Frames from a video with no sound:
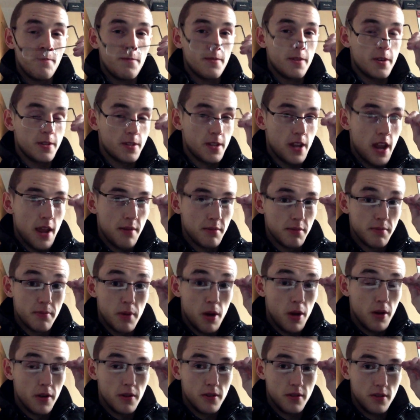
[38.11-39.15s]
Because the name is
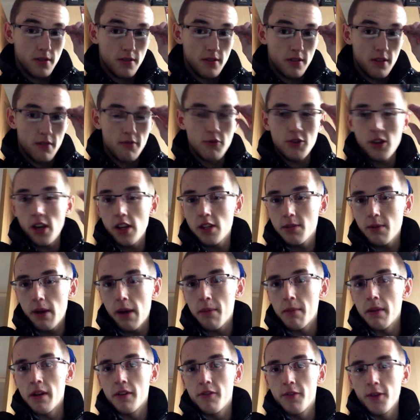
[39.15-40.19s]
Bond, James
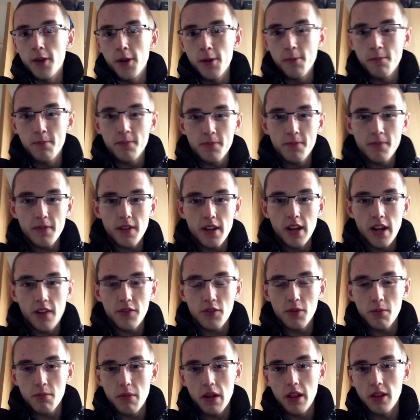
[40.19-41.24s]
Bond. I'm in a film, and I
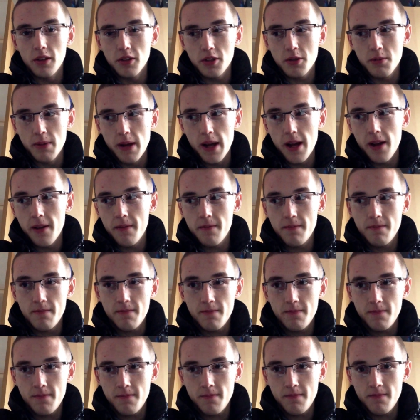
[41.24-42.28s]
have to look smart.
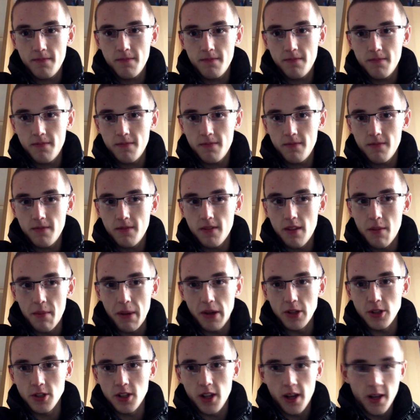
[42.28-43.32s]
I
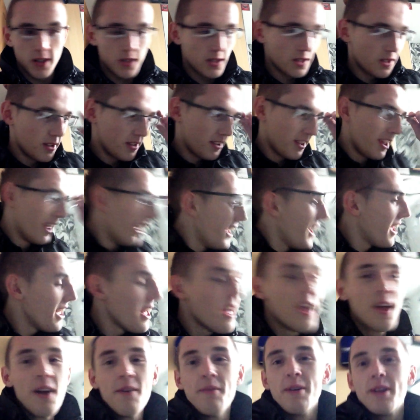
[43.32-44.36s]
might just lie to
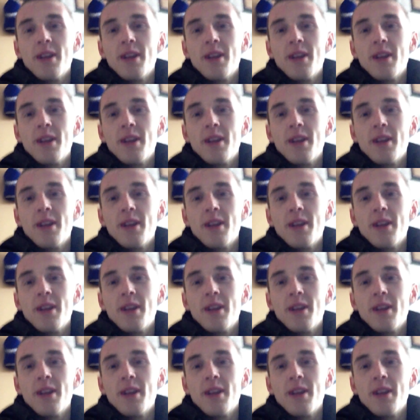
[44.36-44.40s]
you.